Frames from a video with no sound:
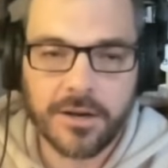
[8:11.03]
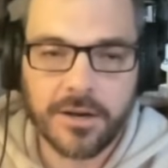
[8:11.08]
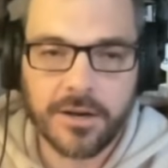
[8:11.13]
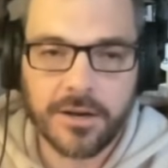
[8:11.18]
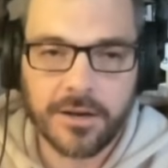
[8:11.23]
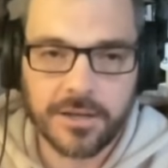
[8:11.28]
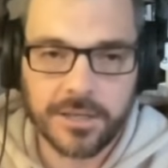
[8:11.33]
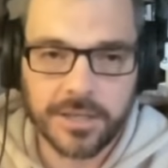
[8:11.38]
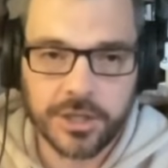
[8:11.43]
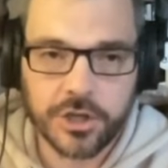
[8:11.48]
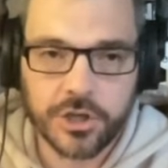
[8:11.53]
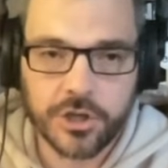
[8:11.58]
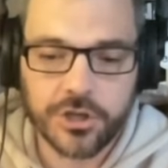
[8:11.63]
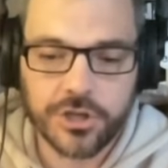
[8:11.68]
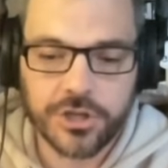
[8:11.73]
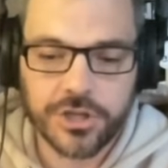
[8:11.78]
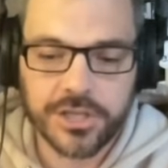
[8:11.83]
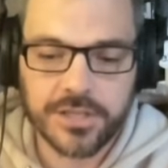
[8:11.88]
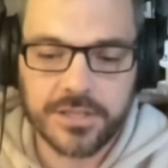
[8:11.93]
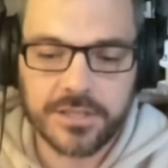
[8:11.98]

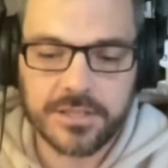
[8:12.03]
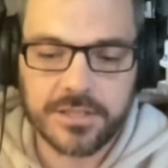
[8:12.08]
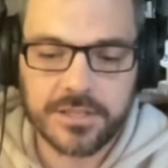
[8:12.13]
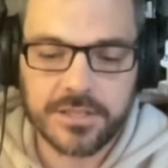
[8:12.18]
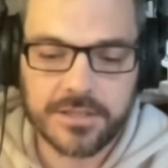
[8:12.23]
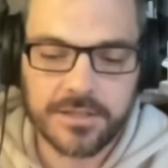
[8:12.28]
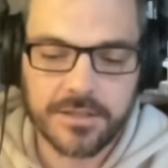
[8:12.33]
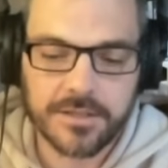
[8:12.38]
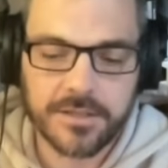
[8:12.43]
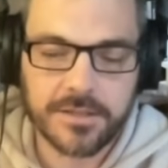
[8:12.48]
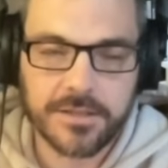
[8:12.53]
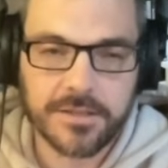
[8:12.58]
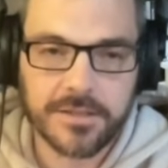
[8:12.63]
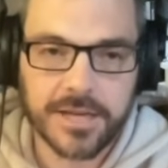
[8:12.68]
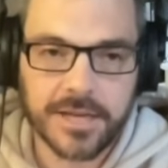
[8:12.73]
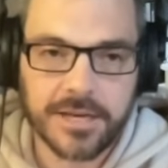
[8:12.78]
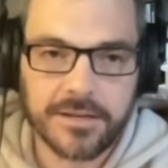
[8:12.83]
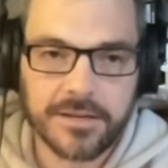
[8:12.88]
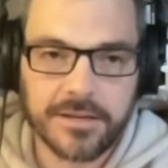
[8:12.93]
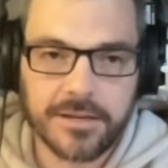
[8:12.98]
incursions
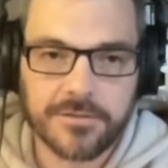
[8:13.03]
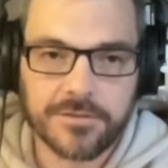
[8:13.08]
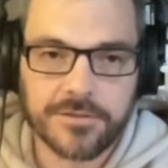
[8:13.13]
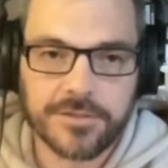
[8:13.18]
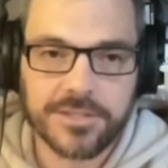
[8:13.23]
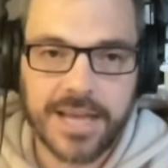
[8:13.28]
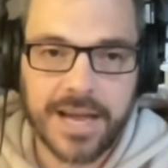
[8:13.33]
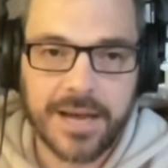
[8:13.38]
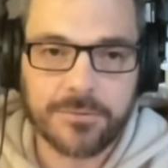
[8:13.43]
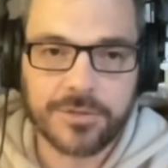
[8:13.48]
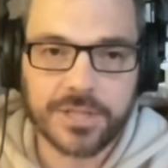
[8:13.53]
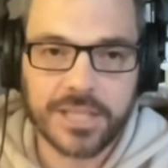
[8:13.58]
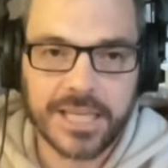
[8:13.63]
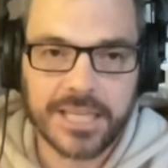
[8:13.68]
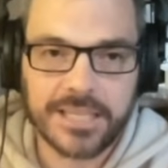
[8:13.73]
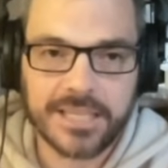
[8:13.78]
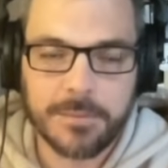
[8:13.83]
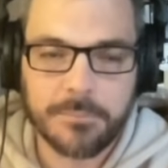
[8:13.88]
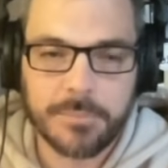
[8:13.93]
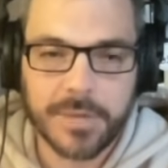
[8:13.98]
that sound
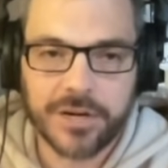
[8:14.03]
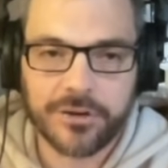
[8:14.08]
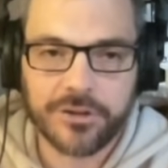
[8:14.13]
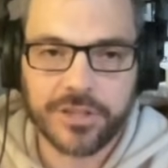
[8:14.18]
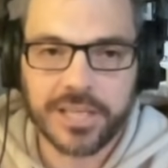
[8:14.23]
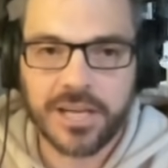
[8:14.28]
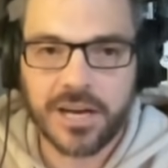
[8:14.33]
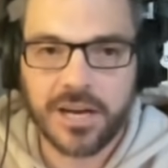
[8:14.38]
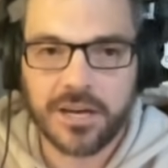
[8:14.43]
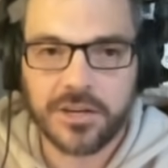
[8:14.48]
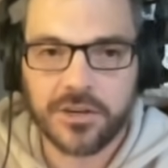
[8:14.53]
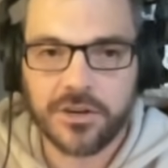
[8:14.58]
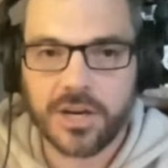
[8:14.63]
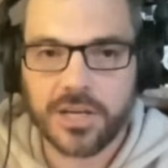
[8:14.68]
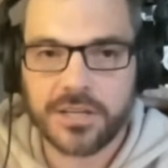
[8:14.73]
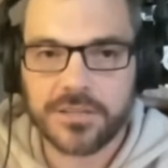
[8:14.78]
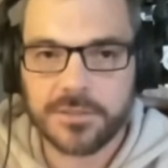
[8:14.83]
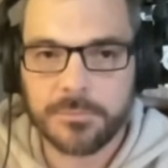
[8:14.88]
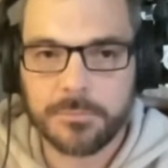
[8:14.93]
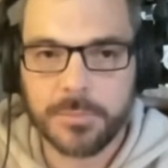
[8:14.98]
like they barely got
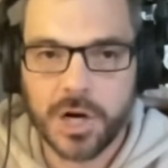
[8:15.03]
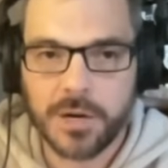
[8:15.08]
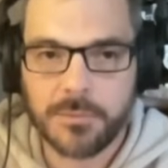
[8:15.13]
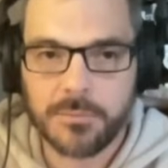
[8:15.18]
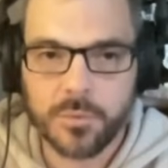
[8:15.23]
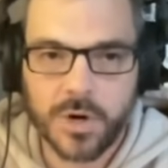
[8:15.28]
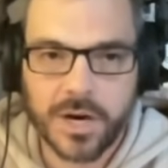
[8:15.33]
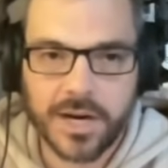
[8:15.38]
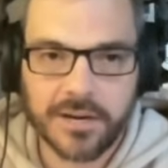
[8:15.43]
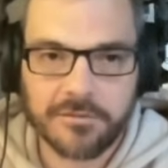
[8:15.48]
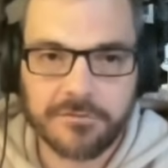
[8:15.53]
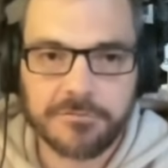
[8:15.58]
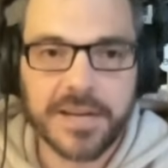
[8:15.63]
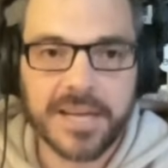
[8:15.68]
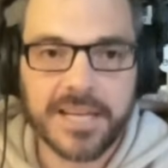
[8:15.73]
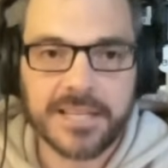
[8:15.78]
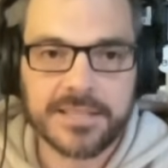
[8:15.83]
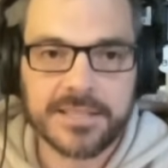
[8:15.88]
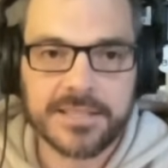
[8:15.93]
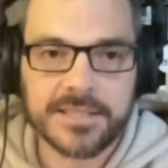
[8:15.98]
across the barbed wire
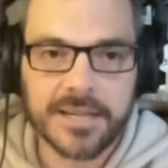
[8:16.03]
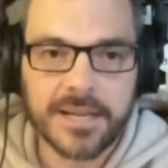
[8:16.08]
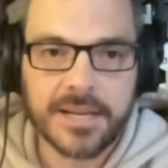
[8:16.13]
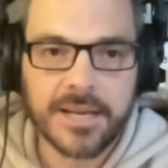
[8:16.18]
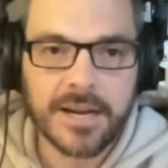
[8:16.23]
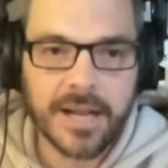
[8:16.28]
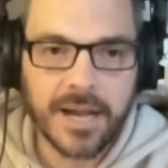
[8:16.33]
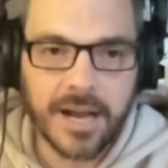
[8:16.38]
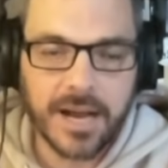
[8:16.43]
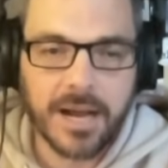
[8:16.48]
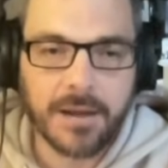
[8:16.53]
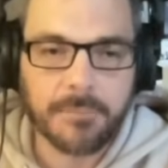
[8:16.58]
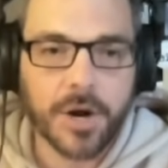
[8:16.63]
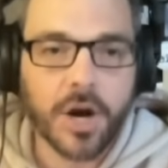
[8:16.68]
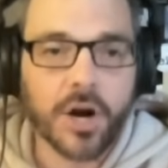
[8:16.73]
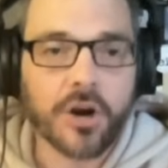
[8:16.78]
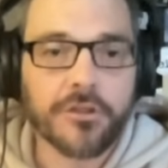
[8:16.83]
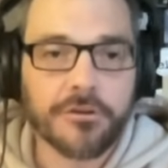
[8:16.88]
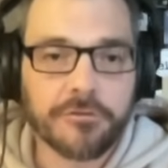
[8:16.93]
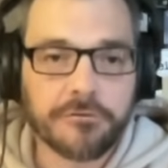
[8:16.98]
fence
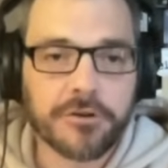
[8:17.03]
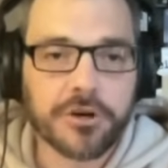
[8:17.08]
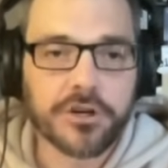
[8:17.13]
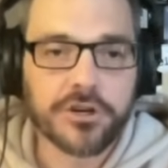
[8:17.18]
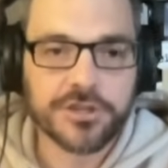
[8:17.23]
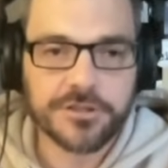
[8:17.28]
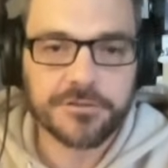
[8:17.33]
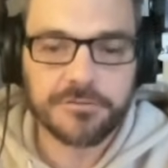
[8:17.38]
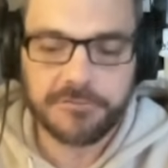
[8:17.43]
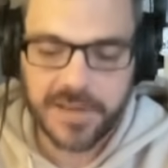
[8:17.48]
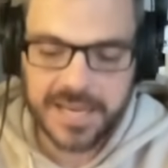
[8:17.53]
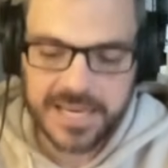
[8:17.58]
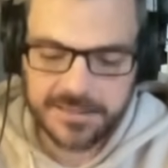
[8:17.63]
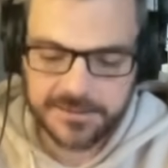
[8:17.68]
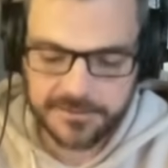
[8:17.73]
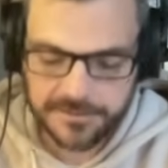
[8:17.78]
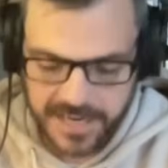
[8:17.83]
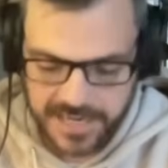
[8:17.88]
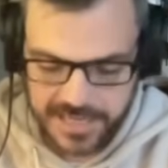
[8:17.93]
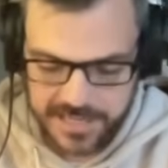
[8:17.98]
are the first
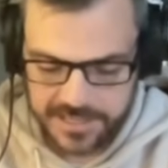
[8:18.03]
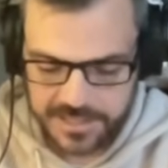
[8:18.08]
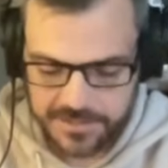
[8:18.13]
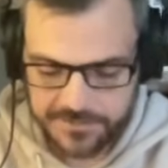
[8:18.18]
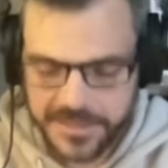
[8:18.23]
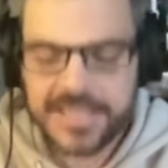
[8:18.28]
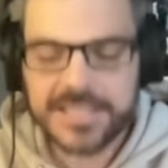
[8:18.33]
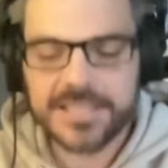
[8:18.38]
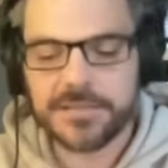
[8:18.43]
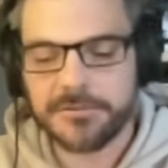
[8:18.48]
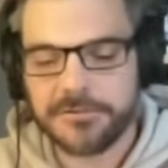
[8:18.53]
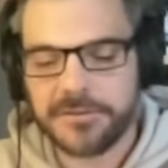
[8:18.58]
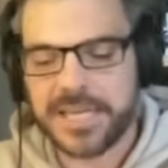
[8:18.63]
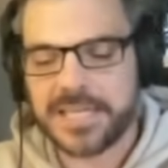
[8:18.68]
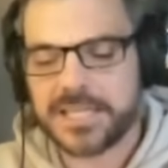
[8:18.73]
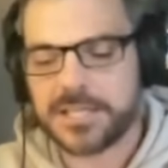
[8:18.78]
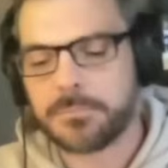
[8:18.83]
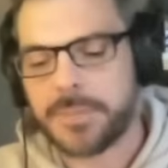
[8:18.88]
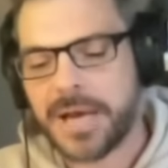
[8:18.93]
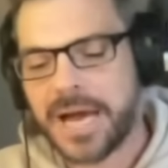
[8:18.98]

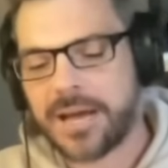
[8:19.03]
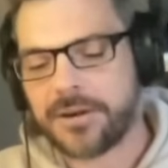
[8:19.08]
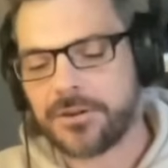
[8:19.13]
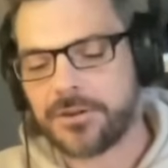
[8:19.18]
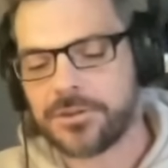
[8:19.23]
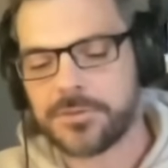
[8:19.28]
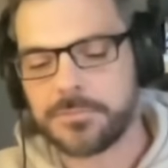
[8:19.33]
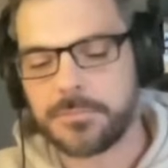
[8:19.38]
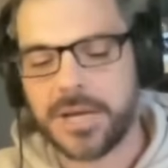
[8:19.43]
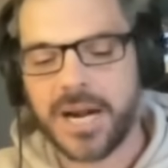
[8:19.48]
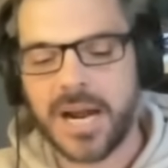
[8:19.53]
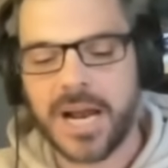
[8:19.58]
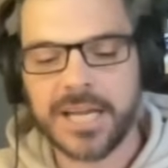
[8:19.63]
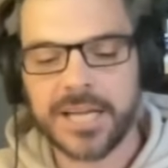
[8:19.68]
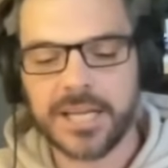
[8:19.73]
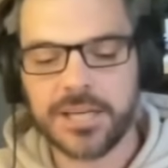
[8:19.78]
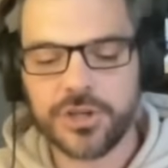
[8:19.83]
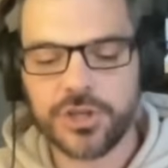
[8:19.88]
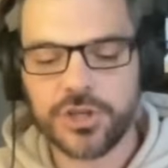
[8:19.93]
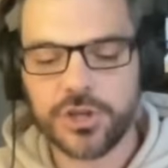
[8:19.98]
face-to-face battles. But I'm
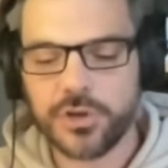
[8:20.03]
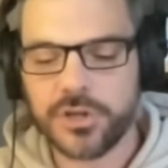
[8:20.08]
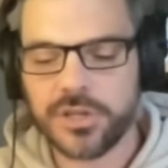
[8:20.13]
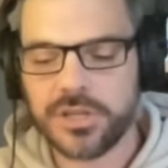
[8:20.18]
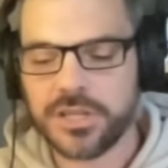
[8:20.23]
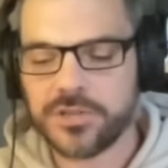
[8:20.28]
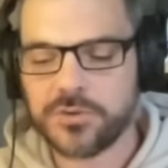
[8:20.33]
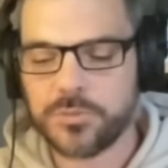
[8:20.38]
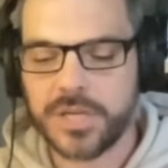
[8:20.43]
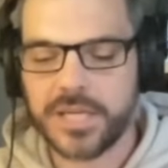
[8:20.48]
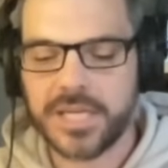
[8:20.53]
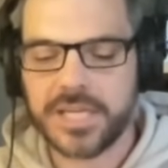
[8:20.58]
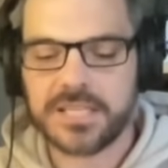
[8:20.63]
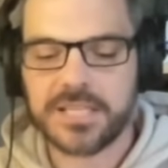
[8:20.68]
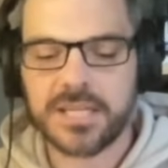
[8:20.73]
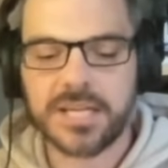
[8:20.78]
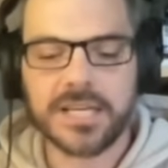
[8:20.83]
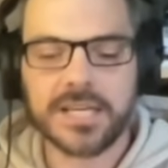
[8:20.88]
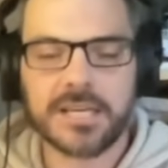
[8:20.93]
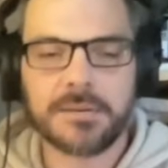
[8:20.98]
going to show you this week, because
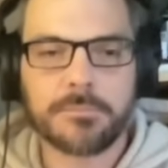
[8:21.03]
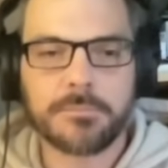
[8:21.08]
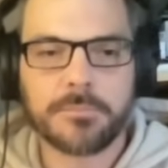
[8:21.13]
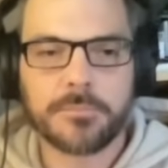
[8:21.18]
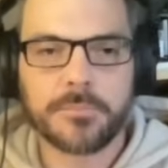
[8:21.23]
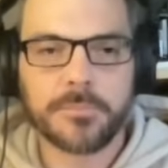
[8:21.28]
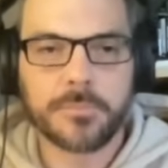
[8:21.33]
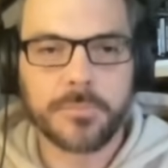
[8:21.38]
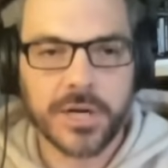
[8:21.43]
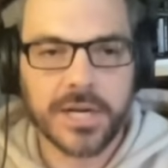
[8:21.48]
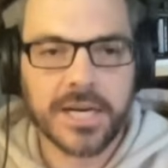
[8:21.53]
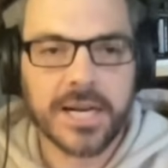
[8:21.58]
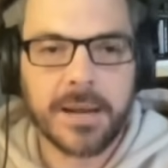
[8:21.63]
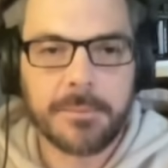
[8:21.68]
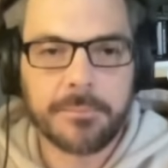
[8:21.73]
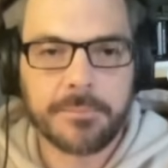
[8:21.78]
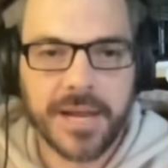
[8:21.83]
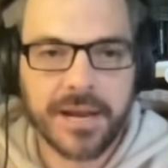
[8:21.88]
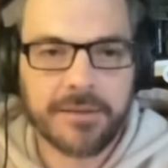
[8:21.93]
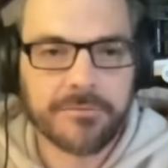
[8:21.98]
I'm going to bring
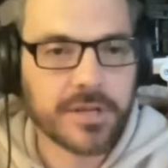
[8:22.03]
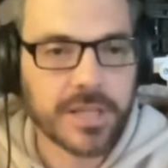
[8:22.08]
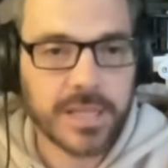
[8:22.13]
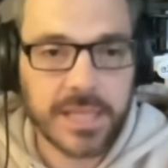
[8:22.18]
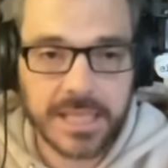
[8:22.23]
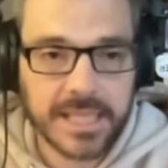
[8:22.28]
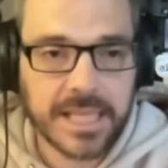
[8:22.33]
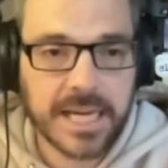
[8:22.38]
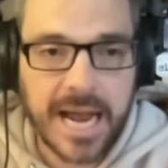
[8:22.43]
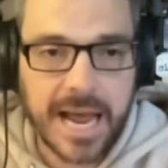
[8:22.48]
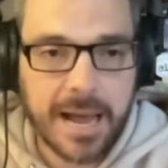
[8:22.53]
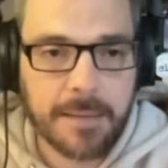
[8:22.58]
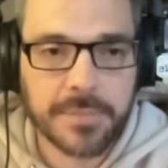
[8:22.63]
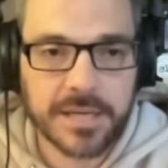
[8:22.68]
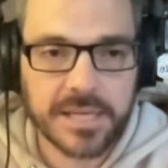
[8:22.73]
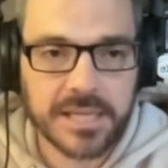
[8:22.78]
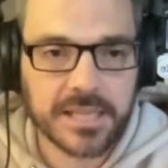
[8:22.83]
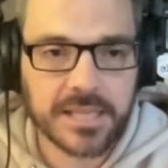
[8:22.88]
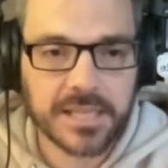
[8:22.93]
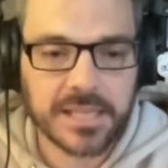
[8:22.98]
up everything that
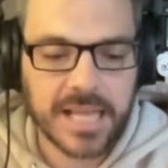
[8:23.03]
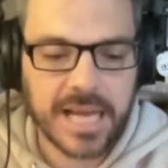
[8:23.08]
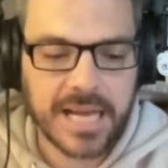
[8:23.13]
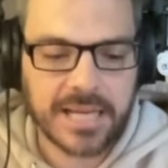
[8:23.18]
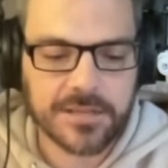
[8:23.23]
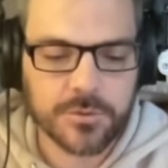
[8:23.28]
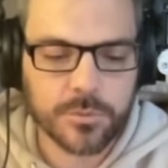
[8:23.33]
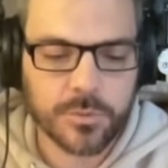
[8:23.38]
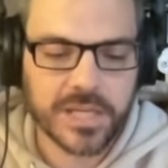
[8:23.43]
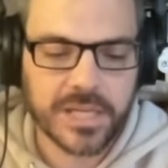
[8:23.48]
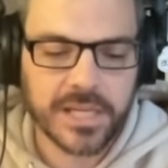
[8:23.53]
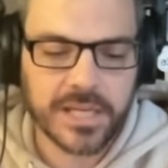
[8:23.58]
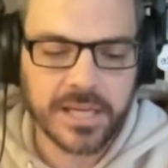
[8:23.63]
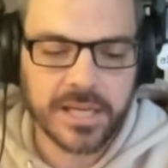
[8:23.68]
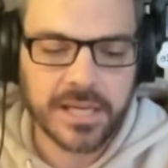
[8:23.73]
happened in the last week.